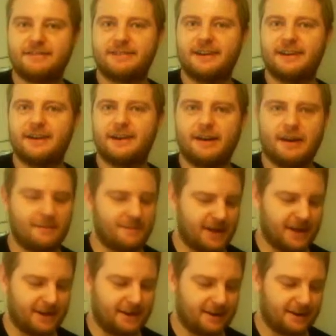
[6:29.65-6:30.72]
I
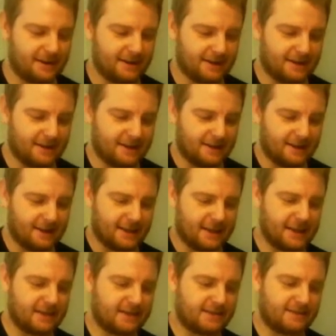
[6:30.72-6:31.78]
mean,
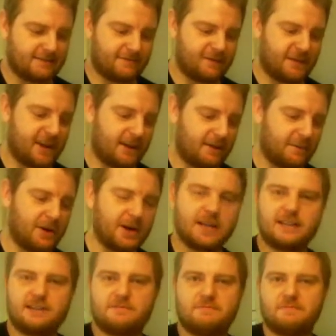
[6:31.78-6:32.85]
this figure,
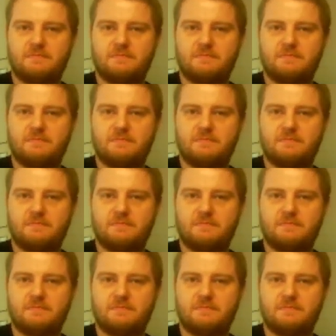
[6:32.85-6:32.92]
it's